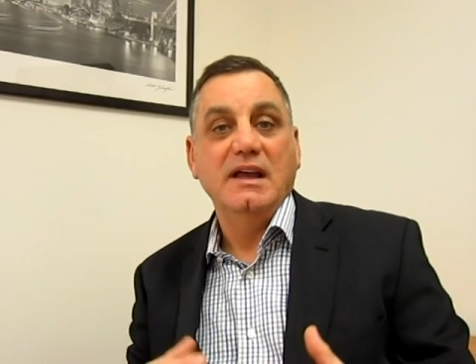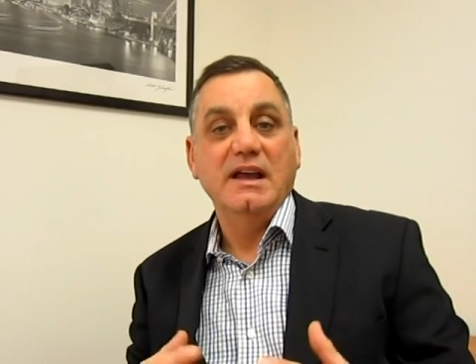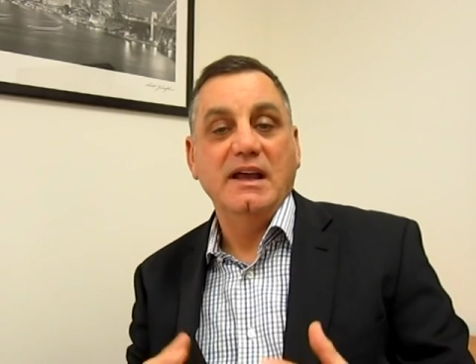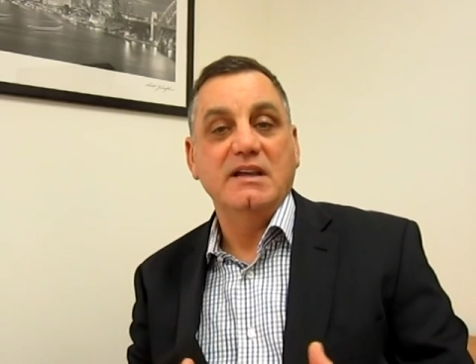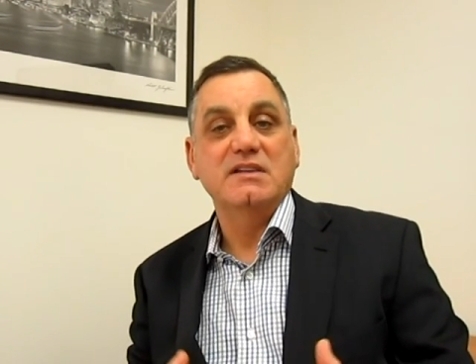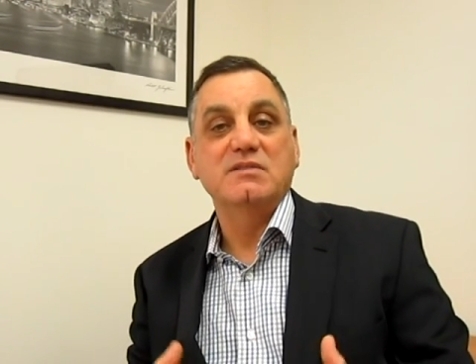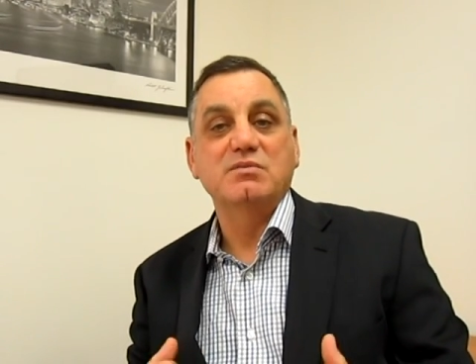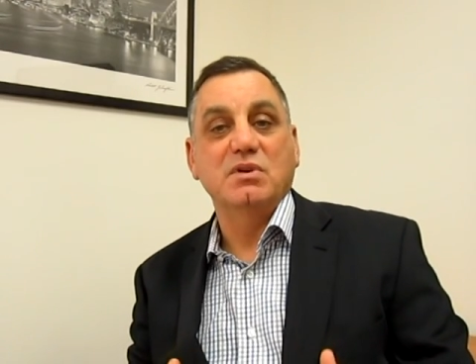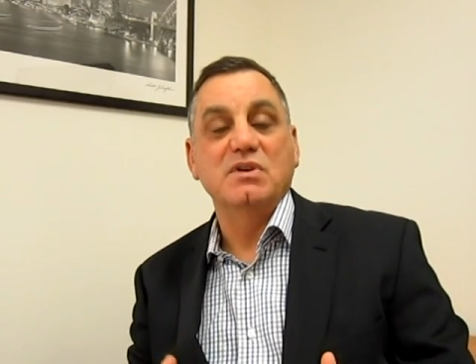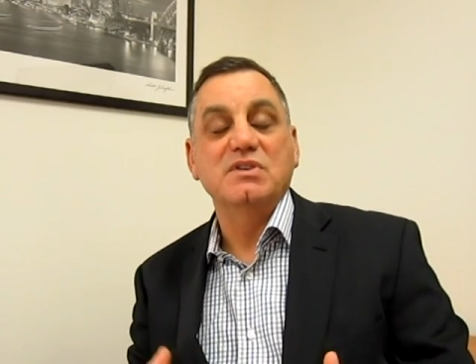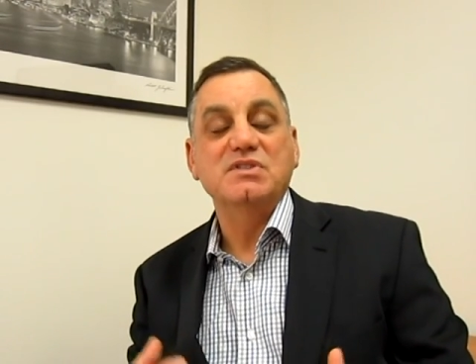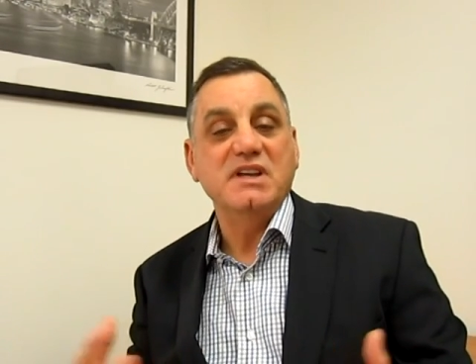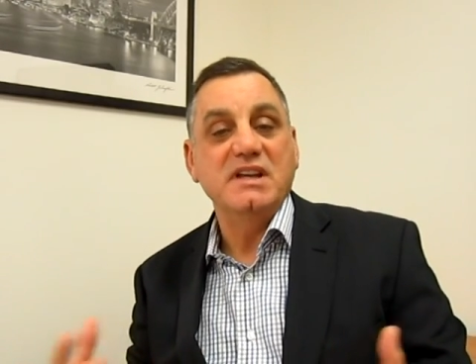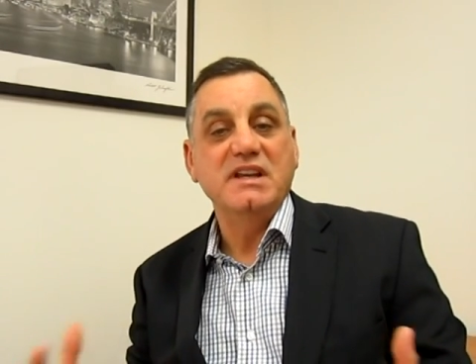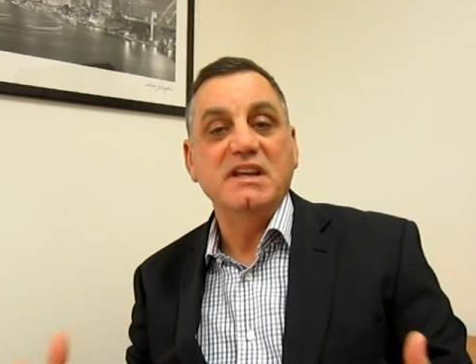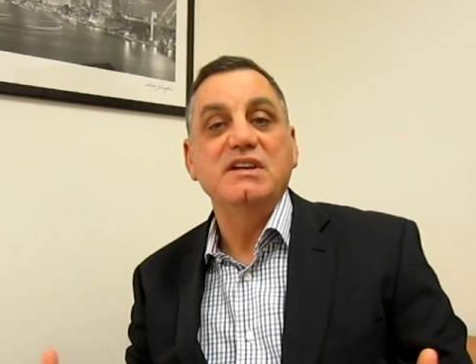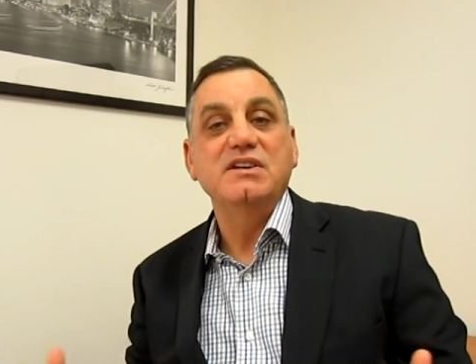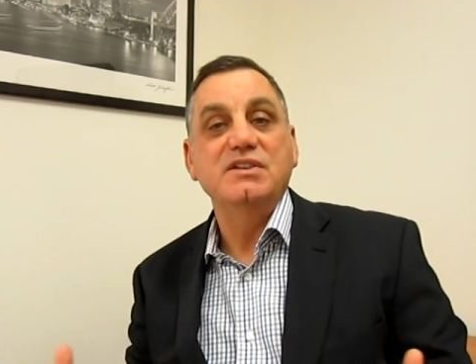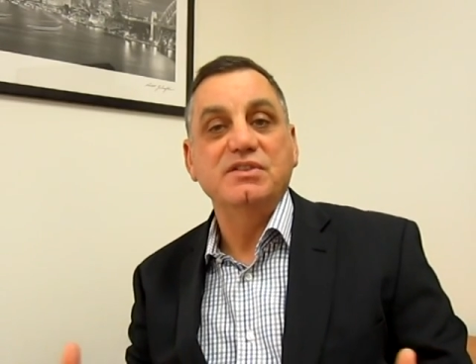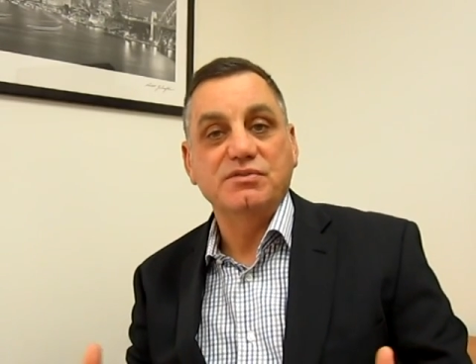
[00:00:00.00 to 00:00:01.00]

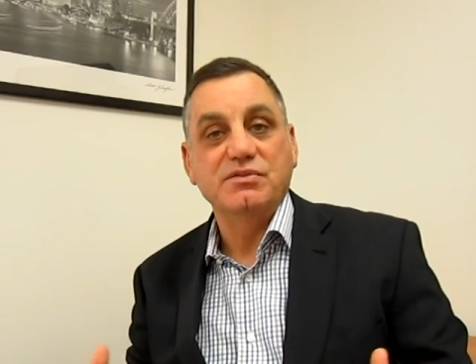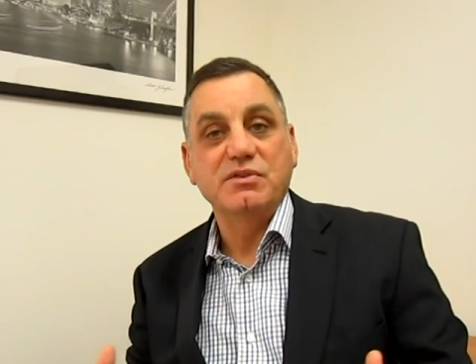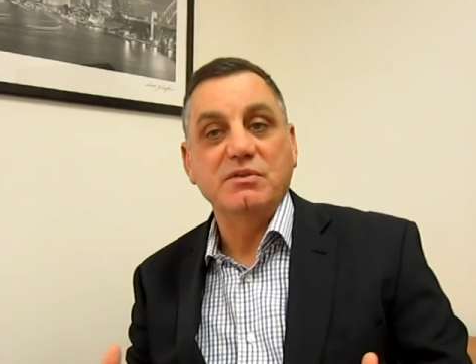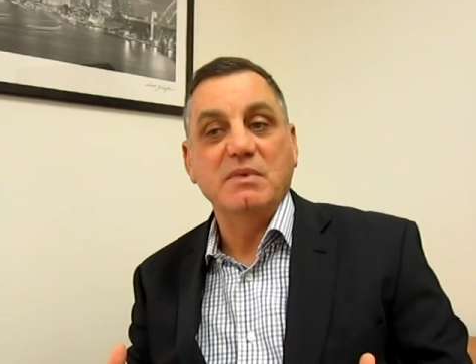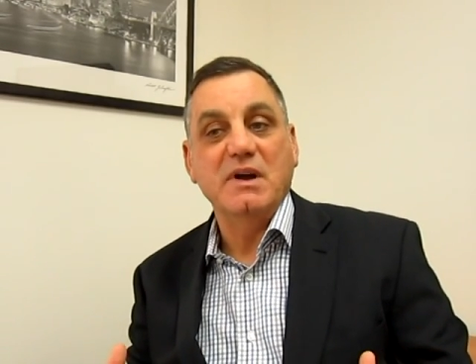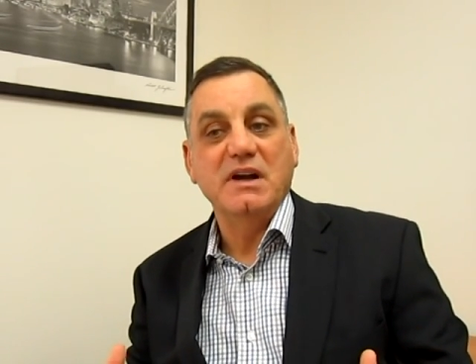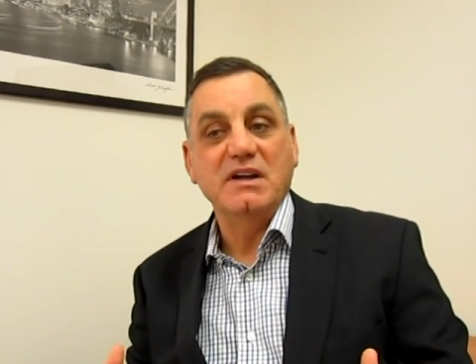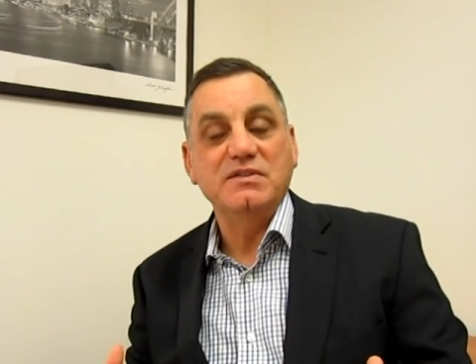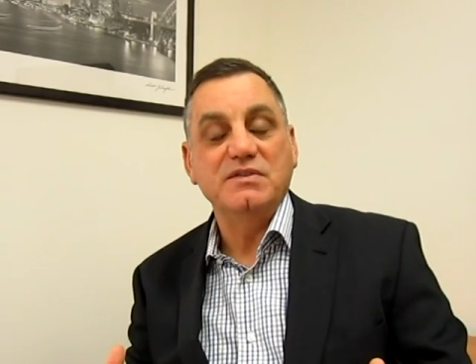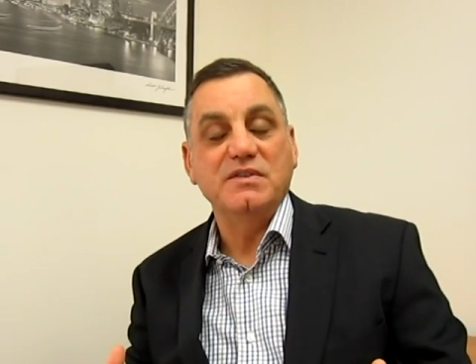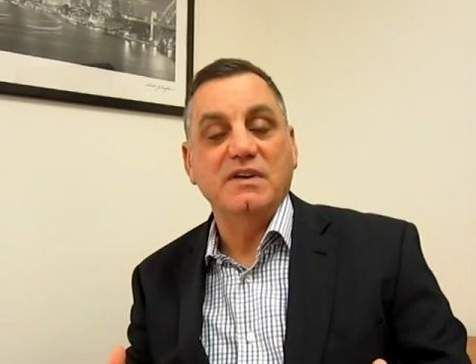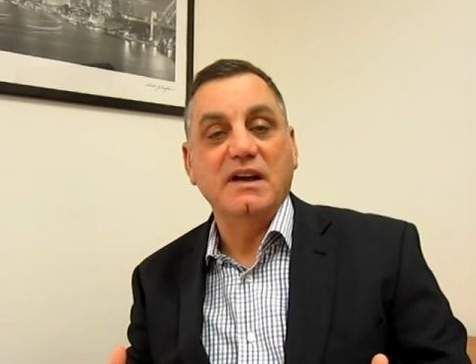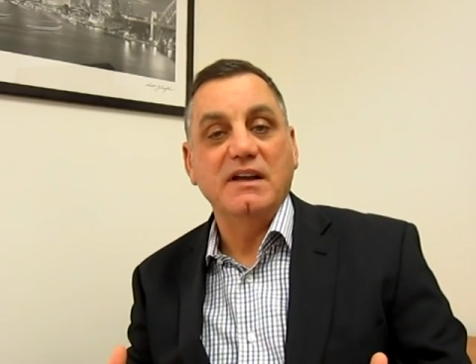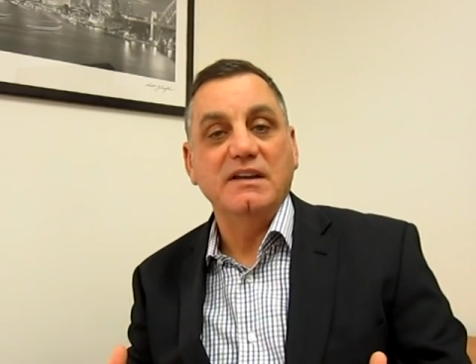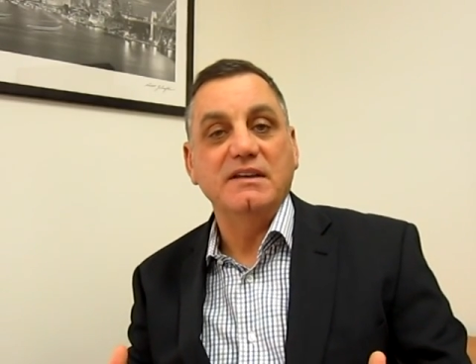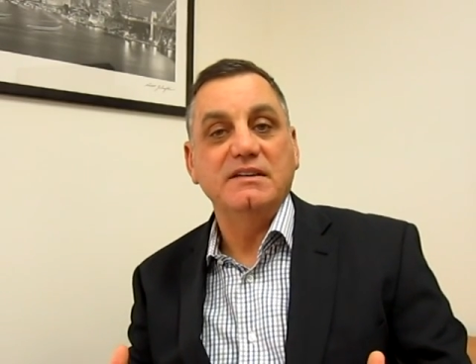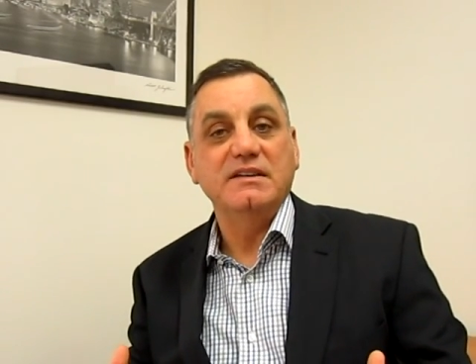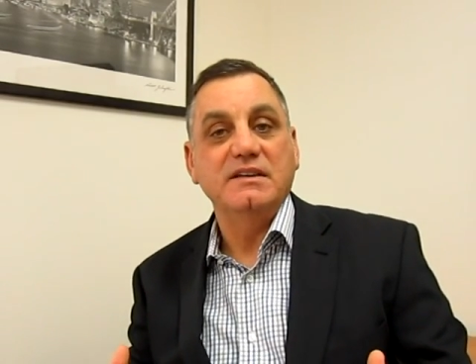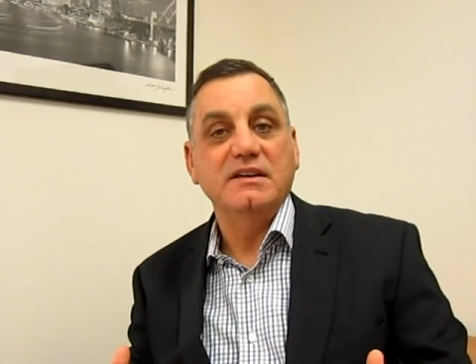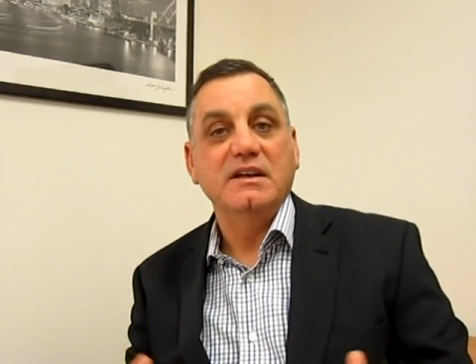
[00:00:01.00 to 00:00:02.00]
XYZ industry-based
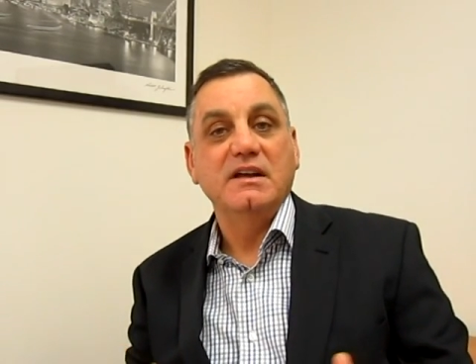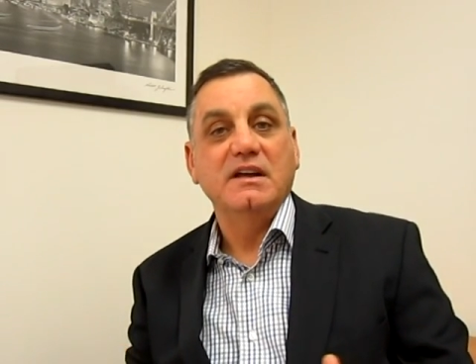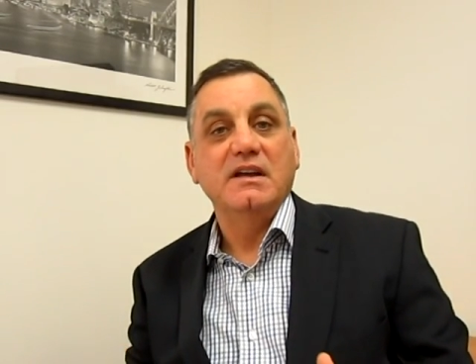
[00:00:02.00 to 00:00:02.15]
fund,